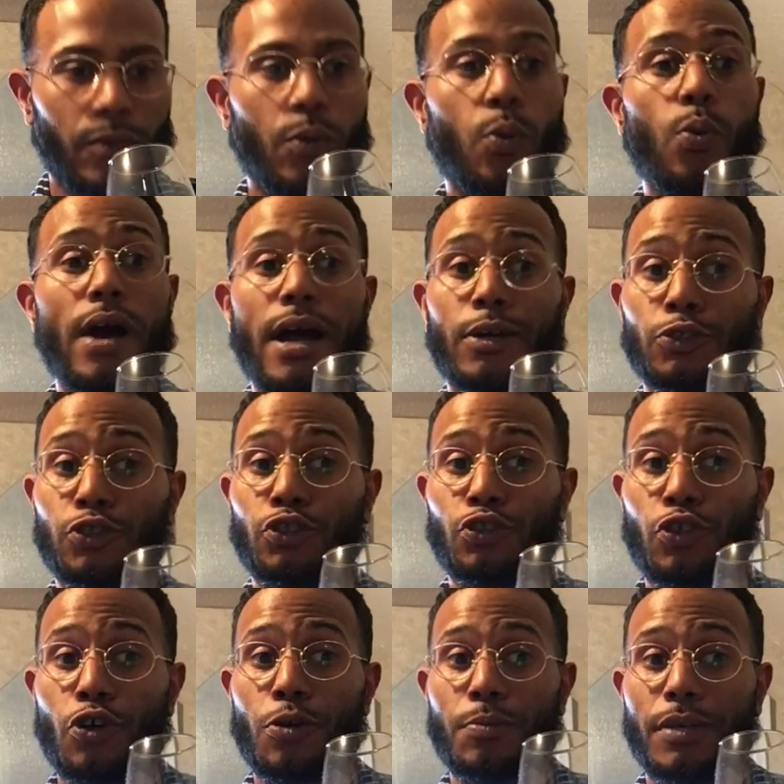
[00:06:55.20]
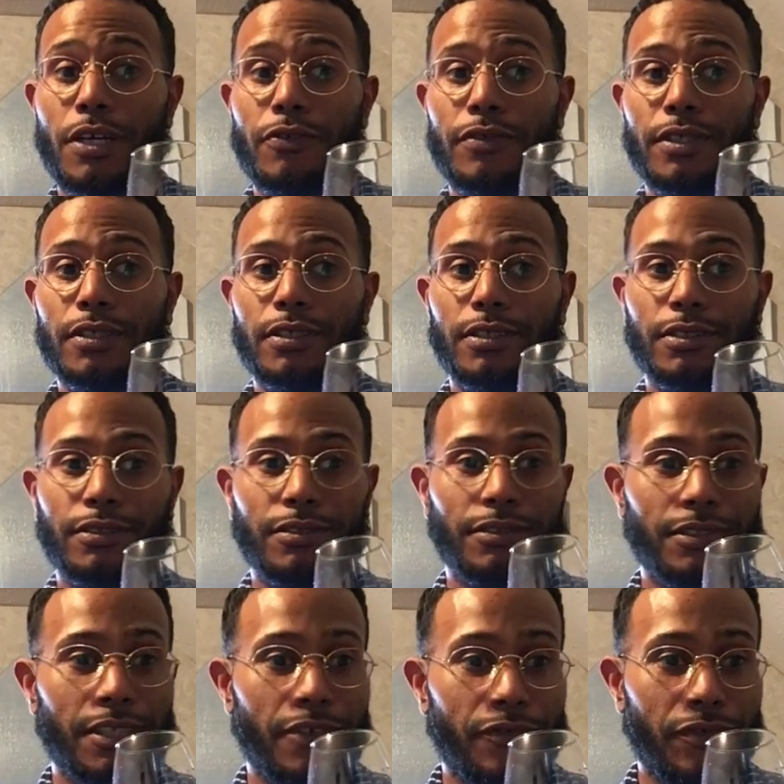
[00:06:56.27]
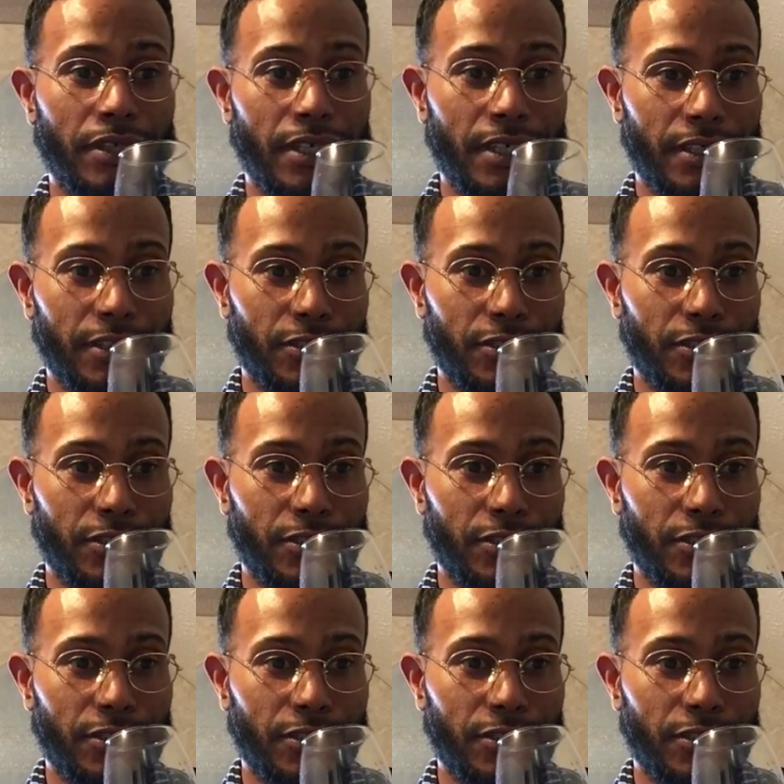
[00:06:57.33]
wild strawberries. Can't forget,